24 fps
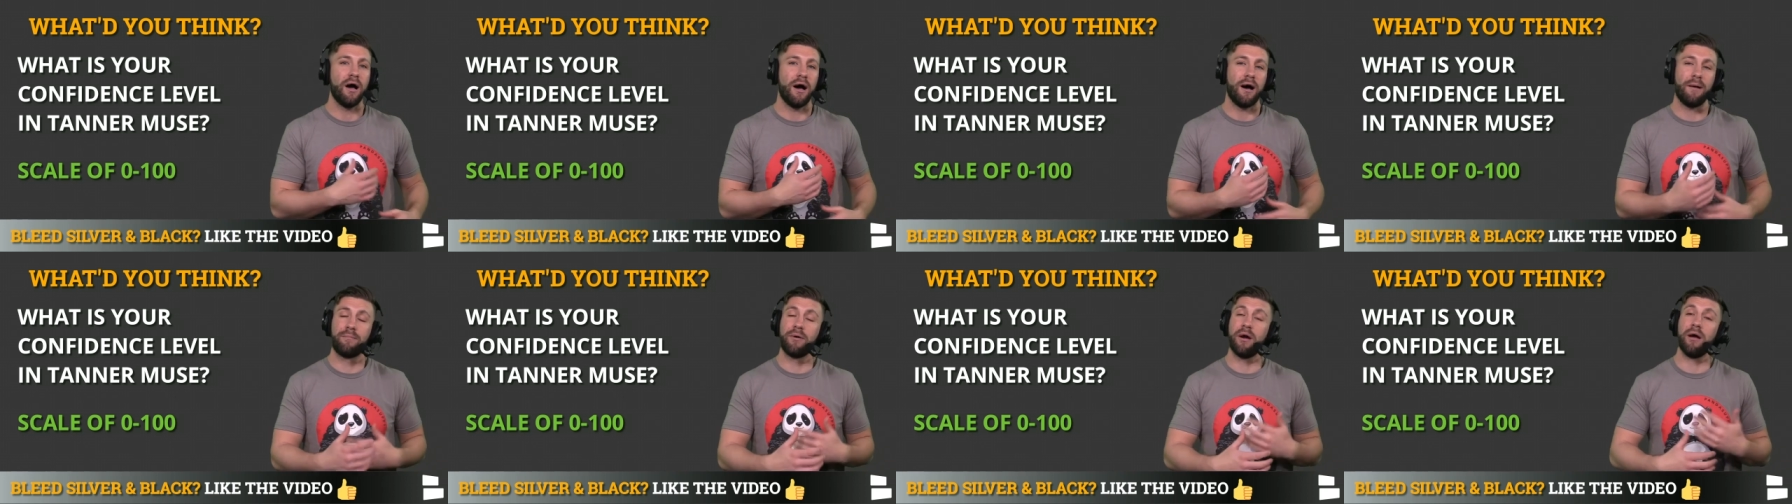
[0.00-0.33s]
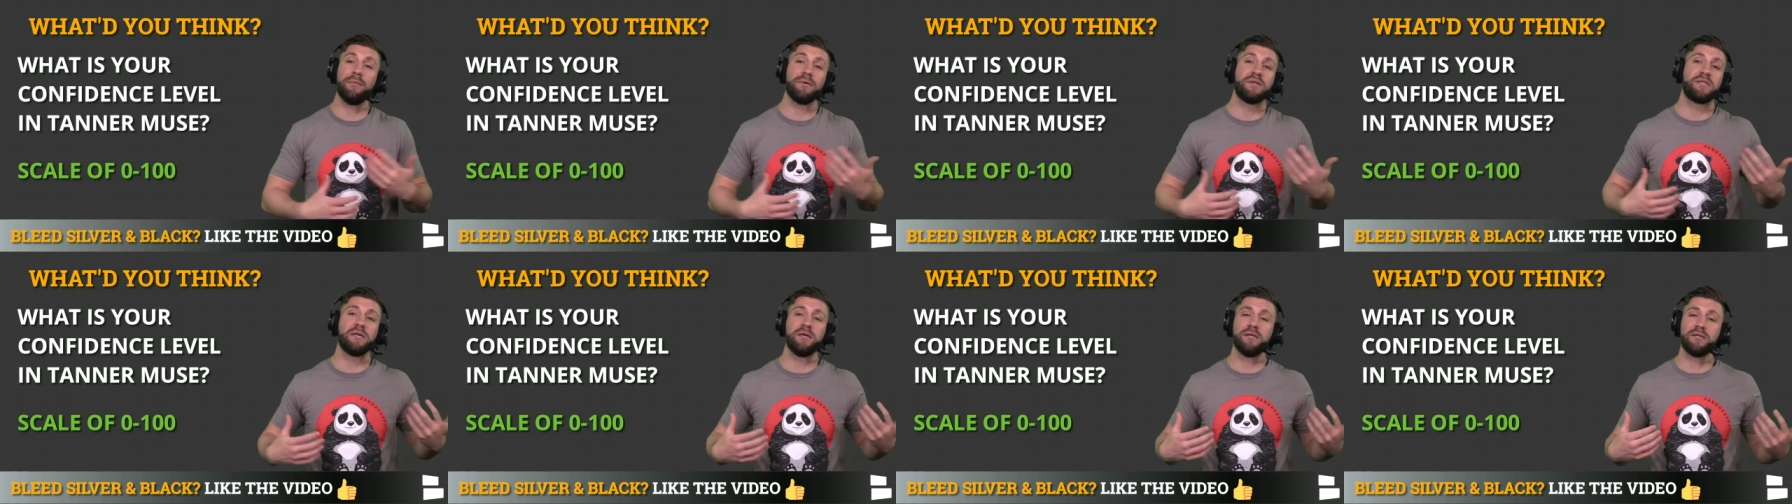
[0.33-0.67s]
I'm
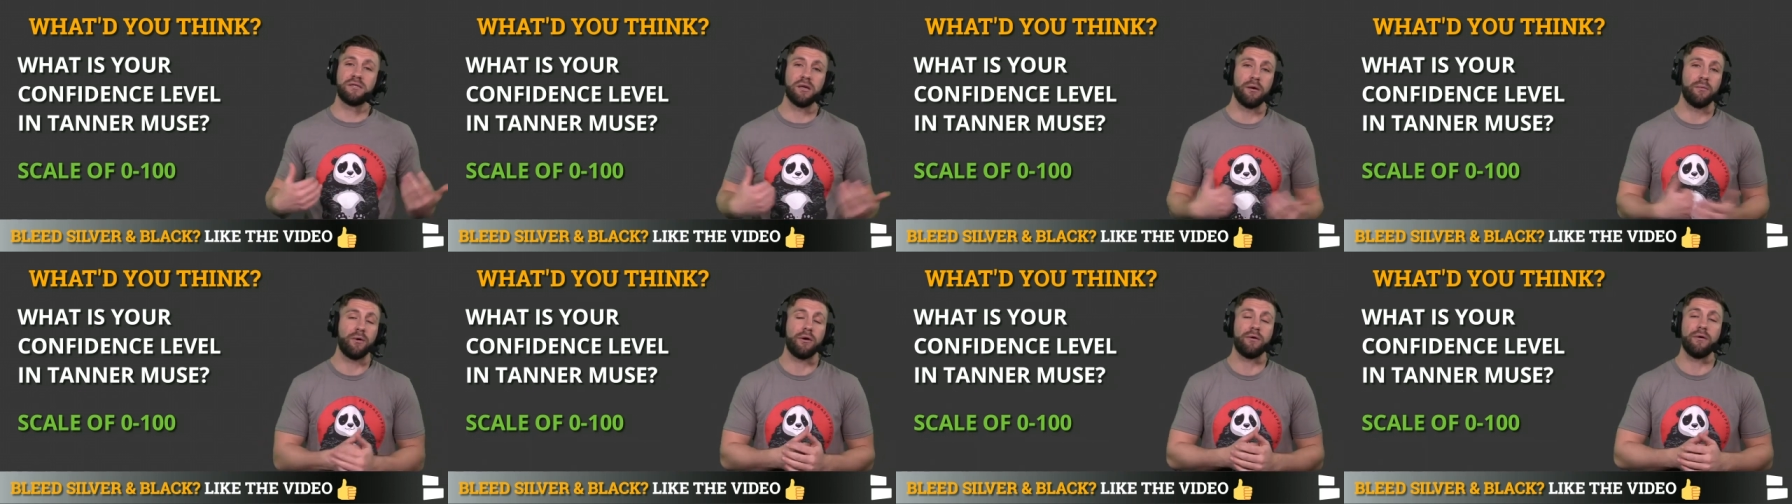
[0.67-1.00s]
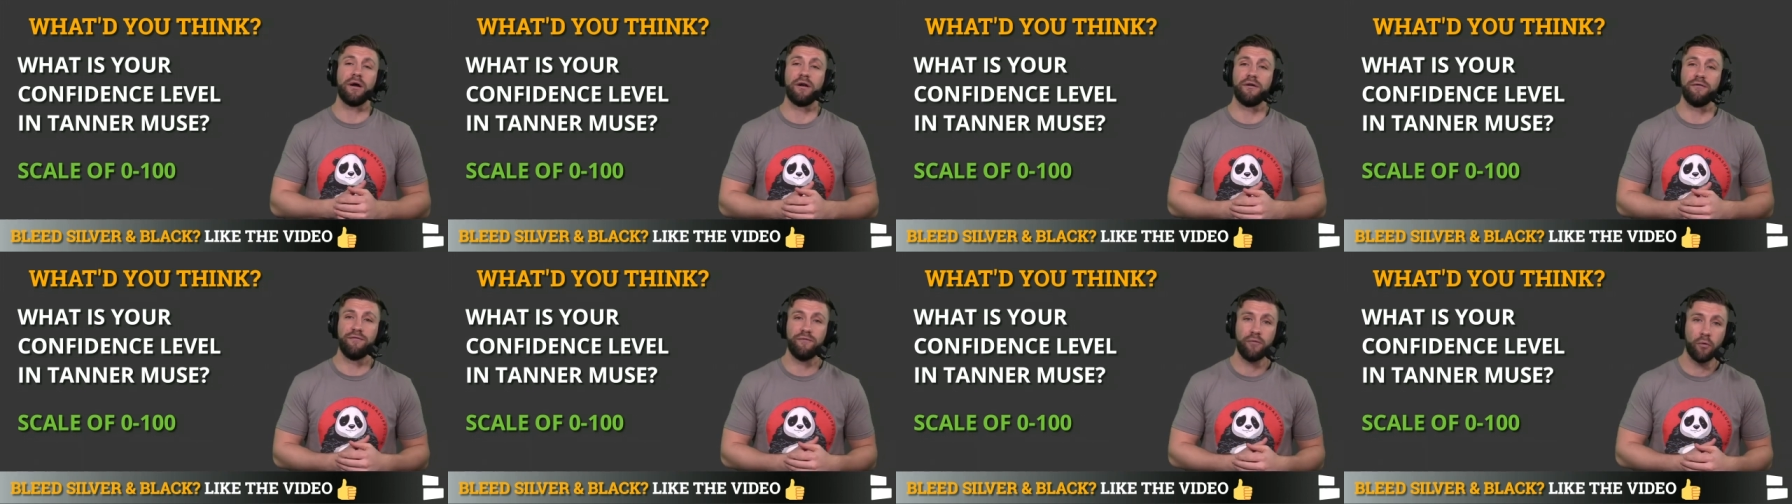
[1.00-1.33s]
probably sitting somewhere
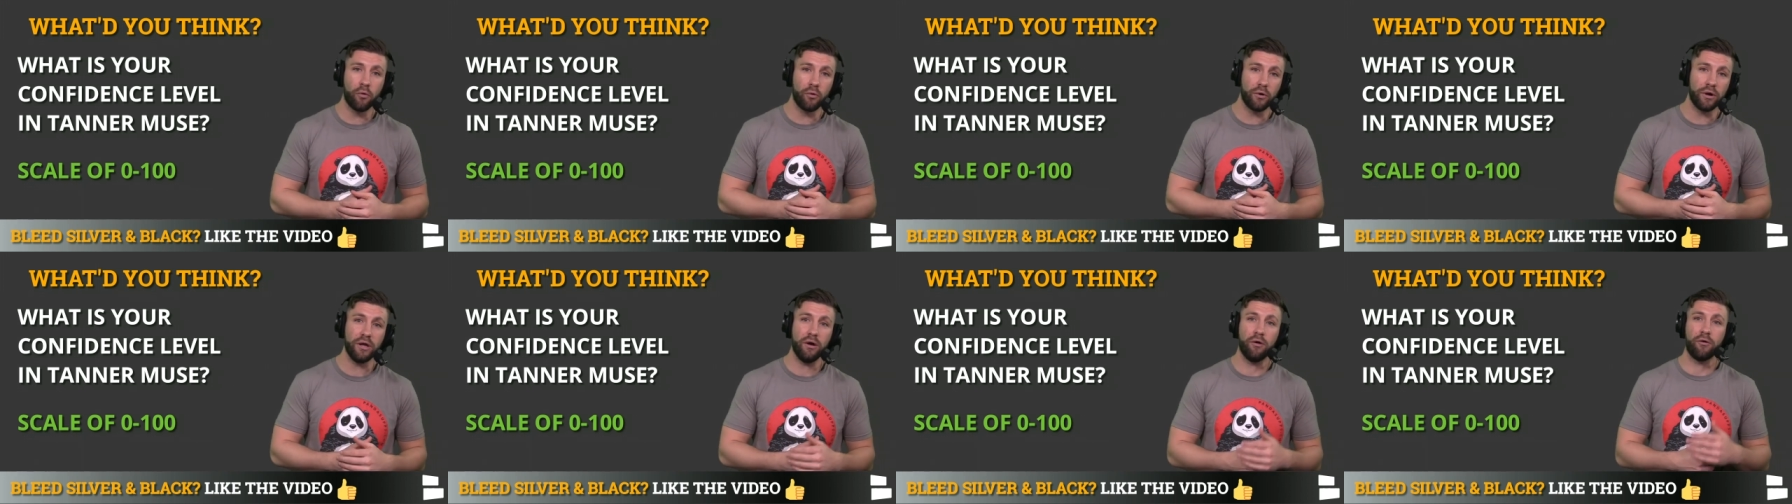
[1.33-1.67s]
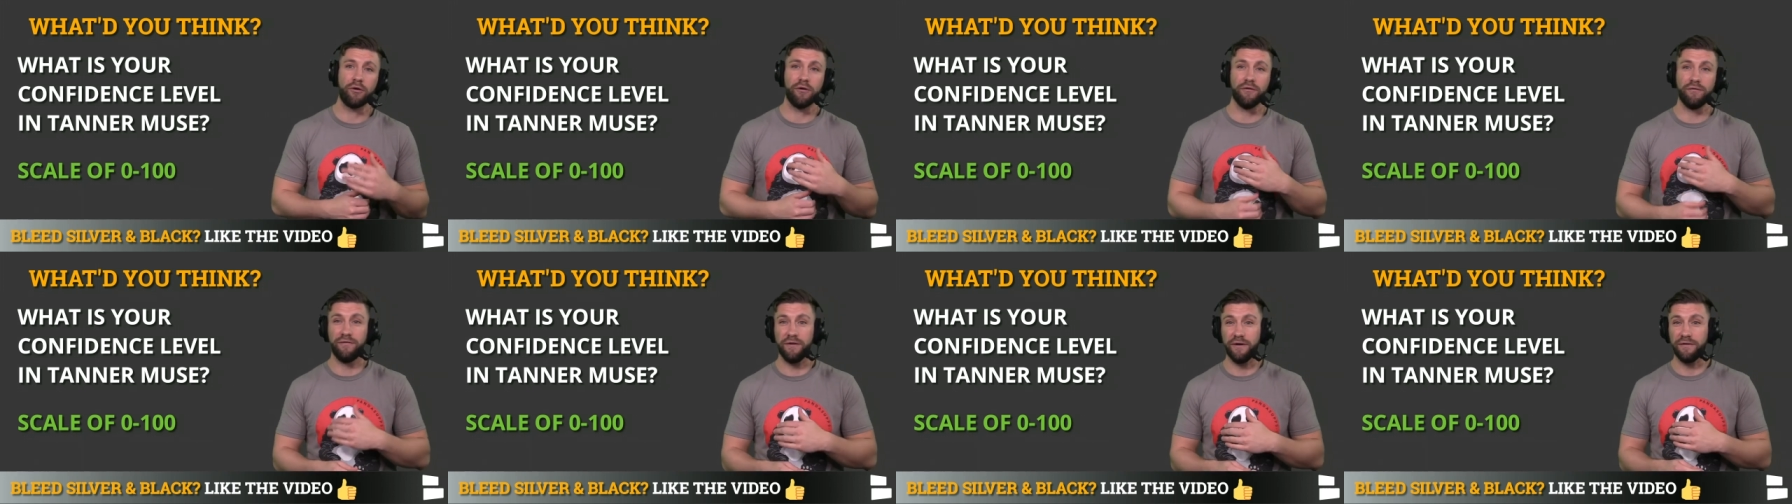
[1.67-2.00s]
around a 40
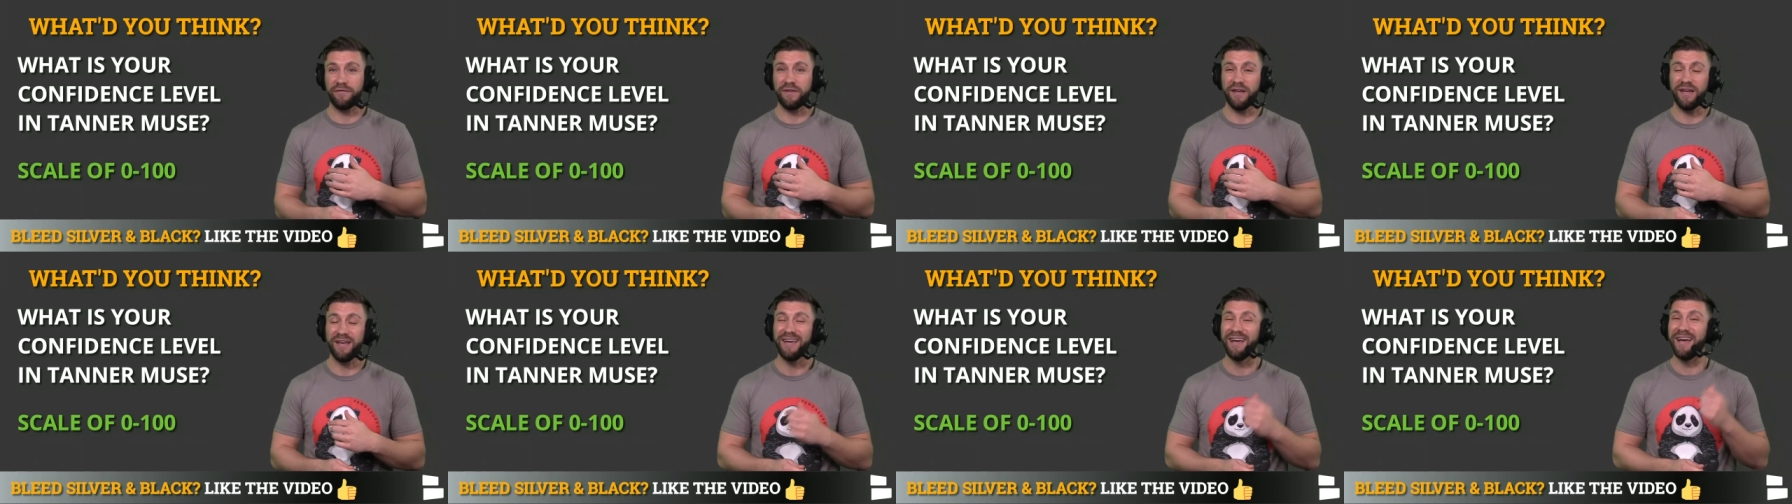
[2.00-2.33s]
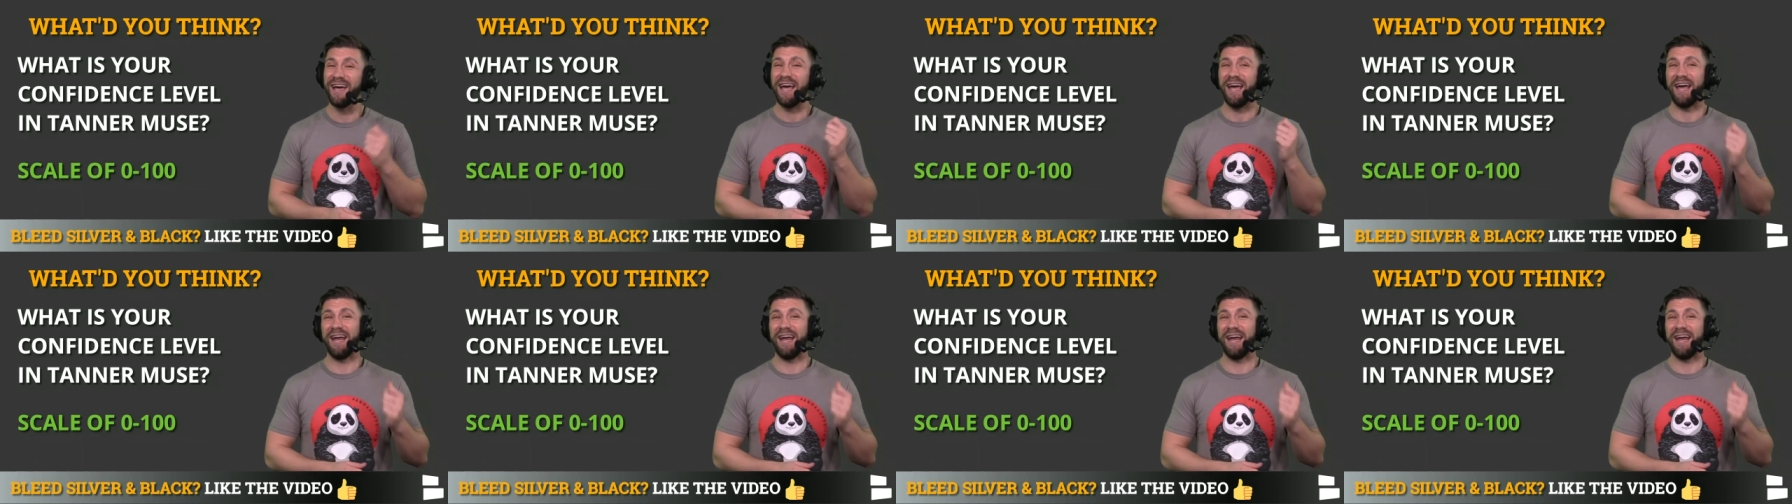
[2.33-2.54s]
or a 50,